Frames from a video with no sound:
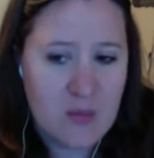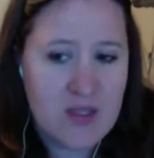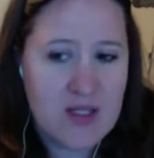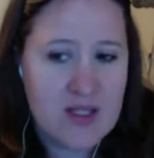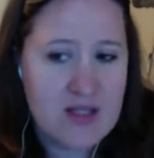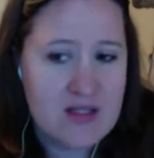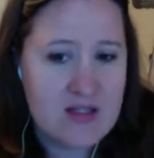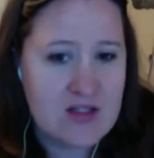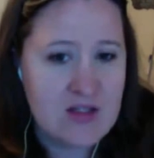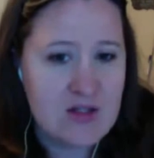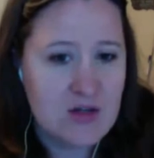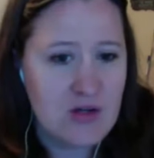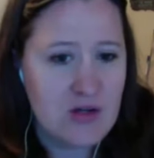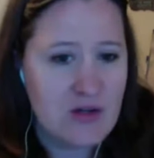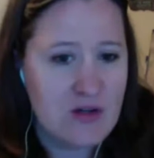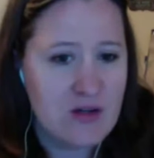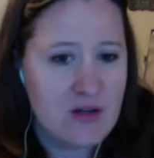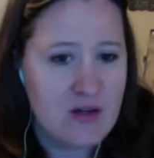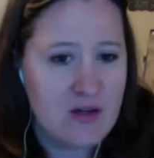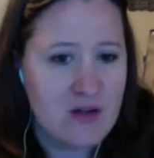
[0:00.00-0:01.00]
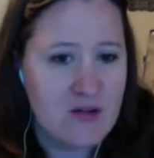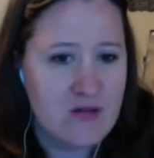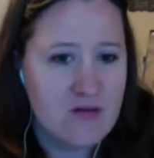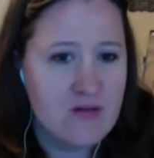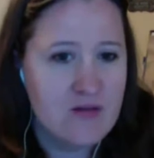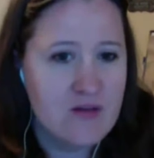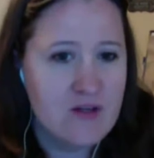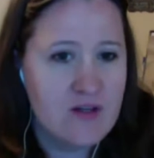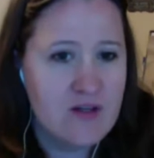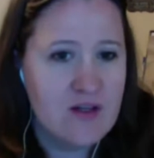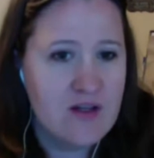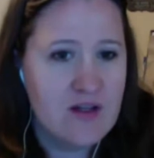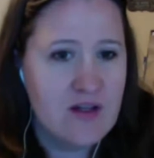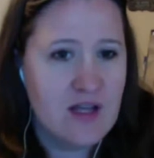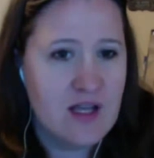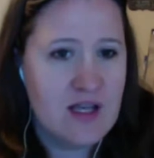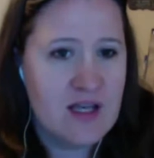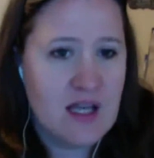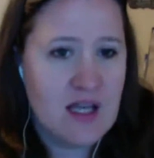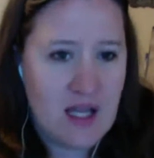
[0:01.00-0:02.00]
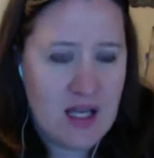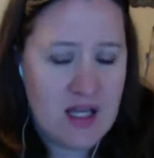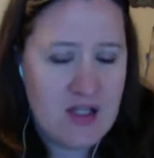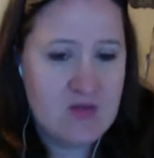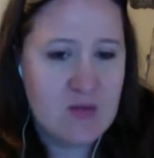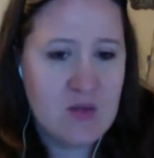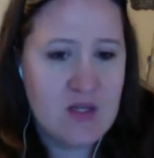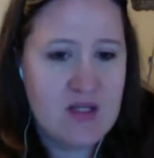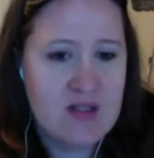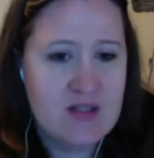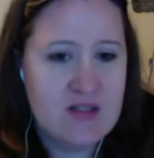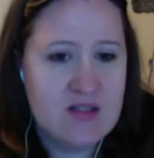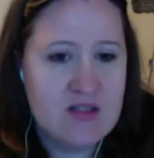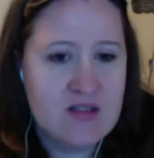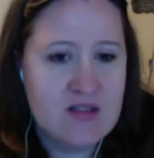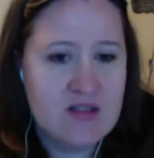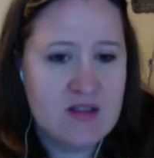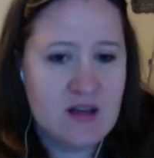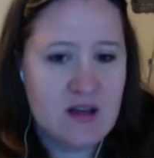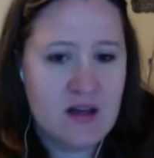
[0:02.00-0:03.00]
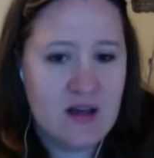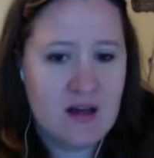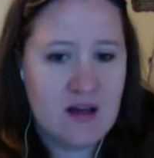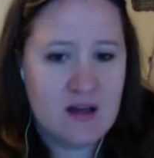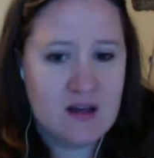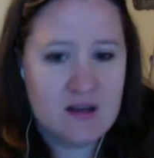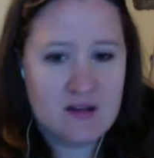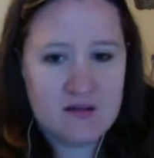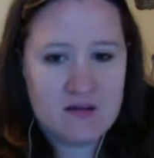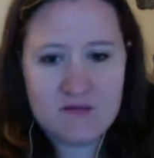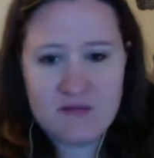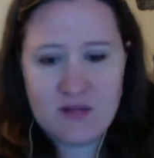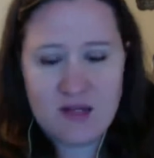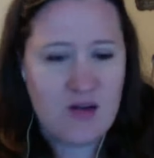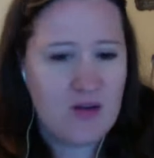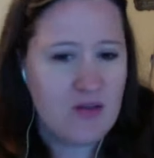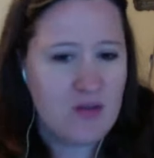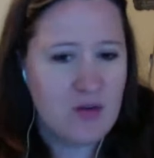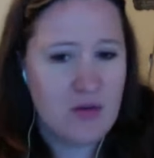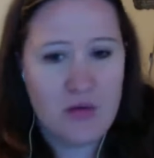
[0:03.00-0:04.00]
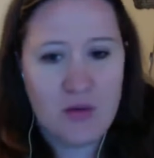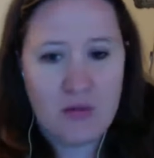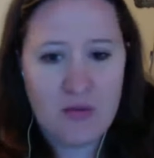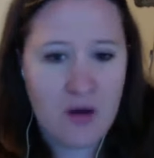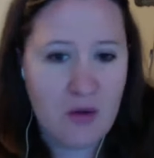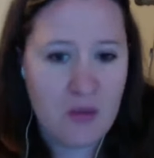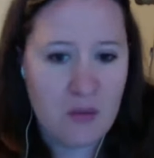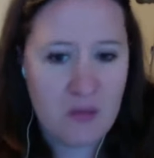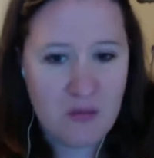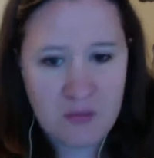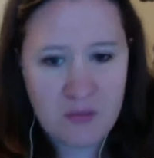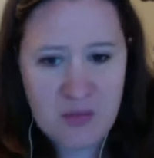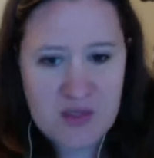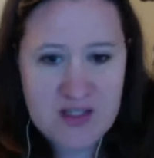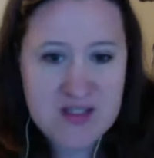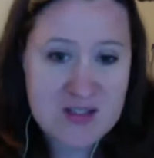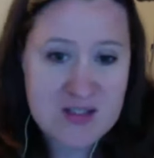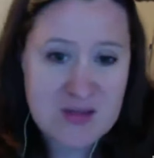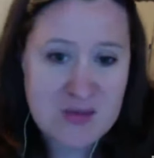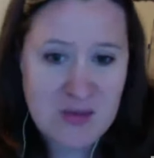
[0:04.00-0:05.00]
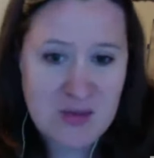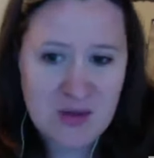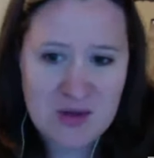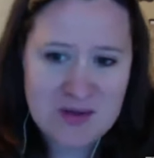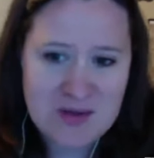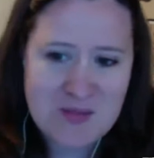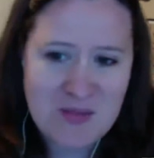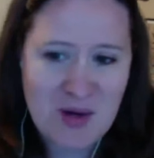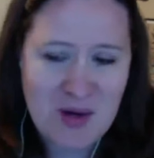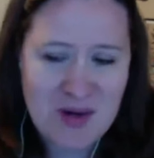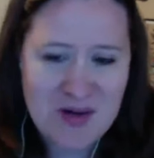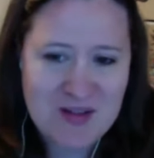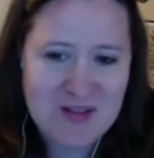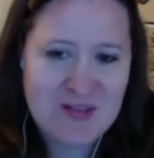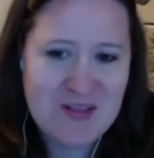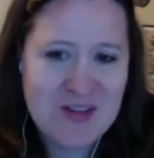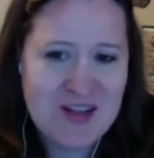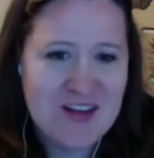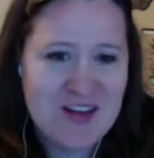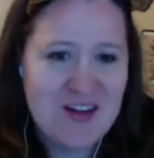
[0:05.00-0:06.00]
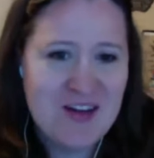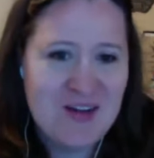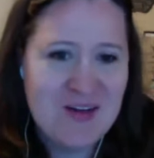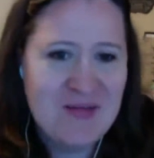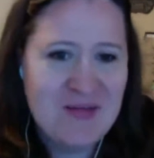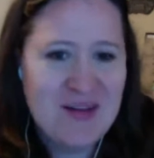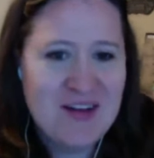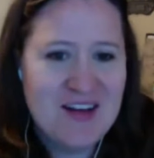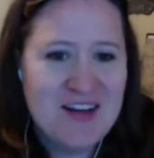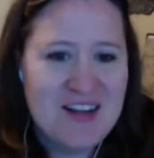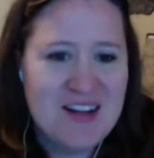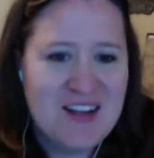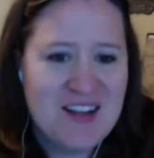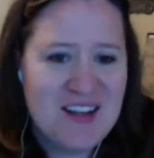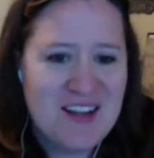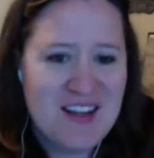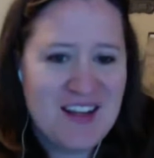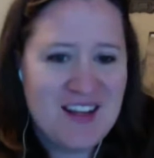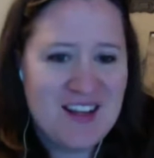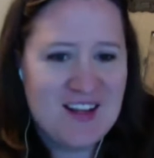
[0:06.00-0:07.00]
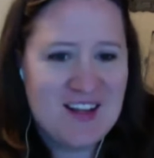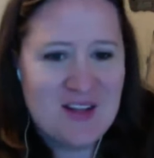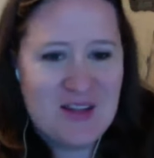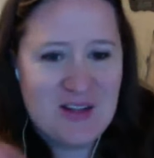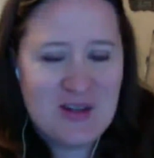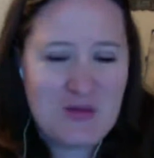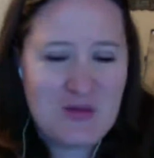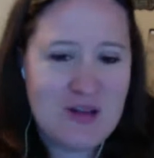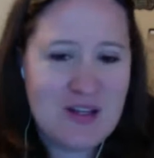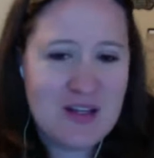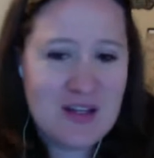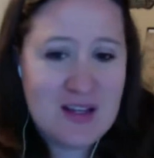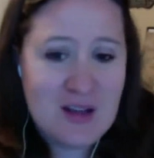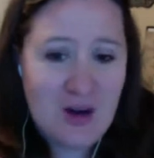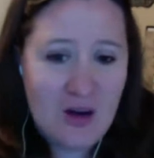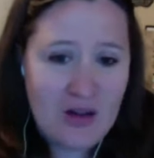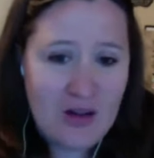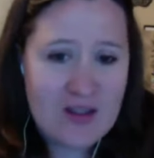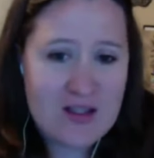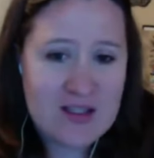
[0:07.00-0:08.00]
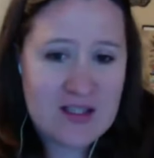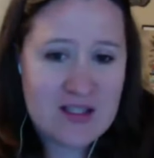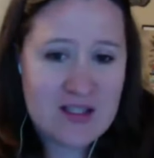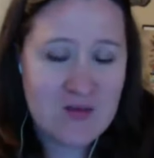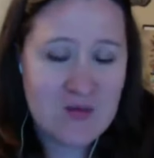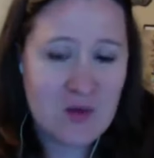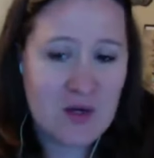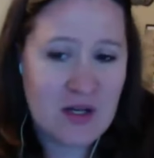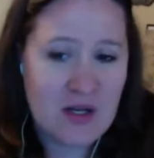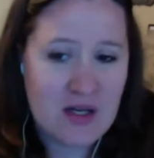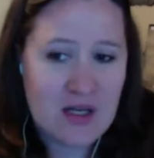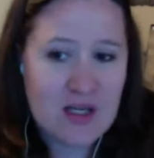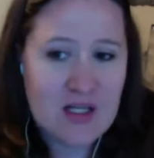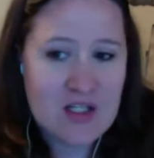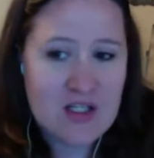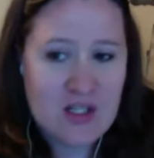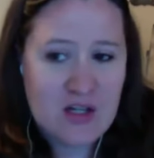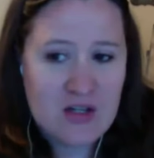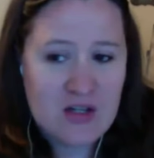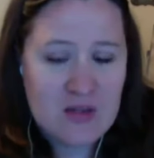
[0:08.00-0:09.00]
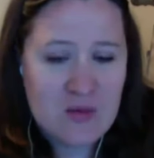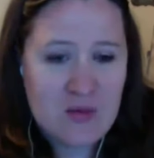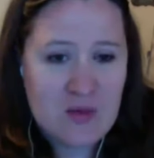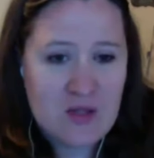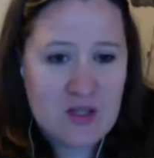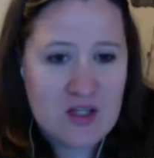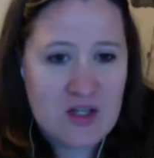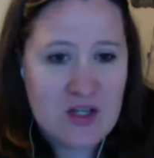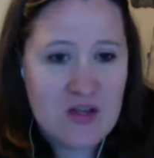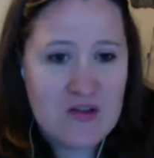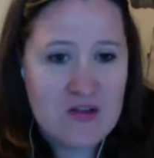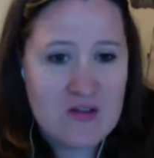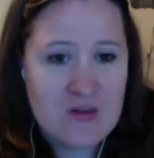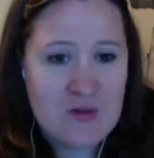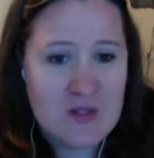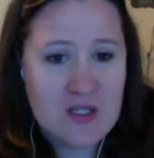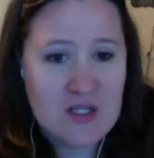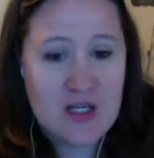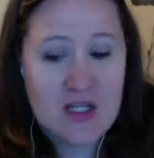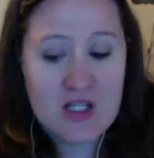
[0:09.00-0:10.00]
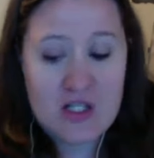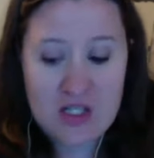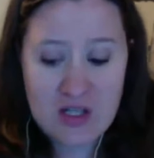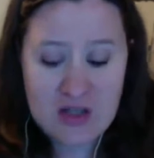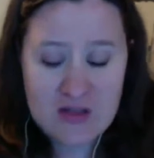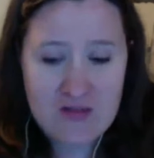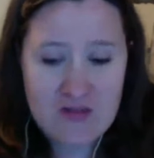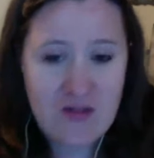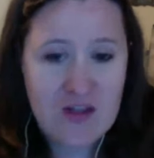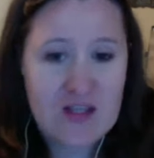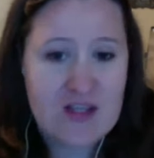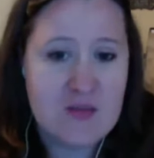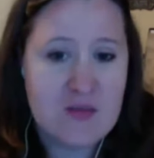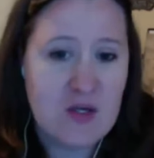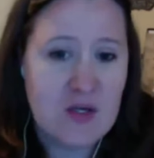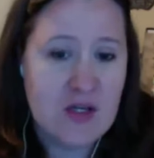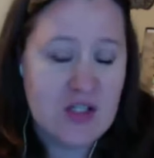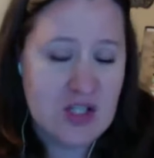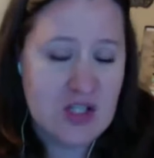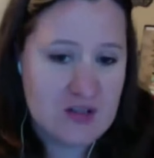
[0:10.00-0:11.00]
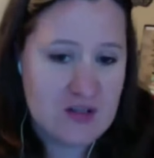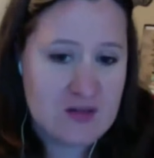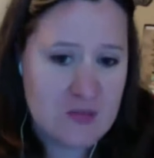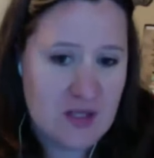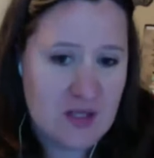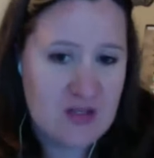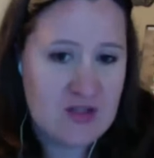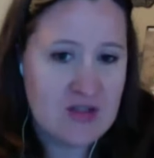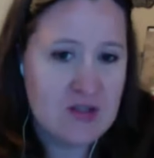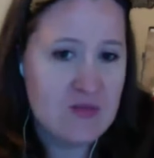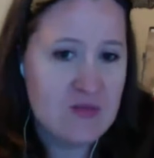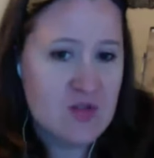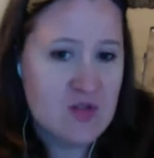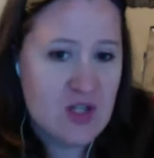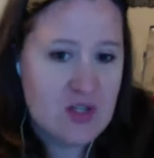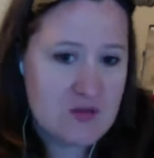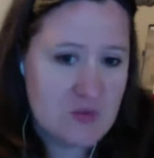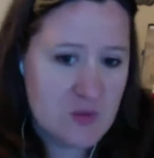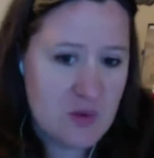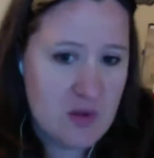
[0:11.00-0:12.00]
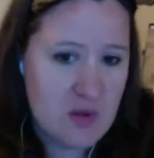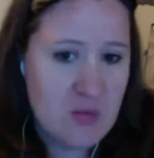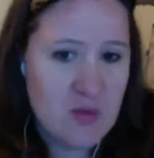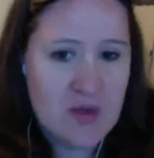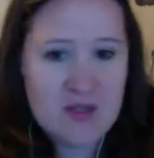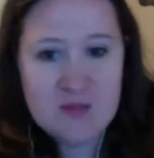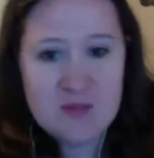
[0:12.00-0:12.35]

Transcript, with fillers: a complete circle of engagement. Uh, I don't even know the right business words parts of it, you know, but they're really all these things work in conjunction with each other. So it's not just Facebook, just Mailchimp, just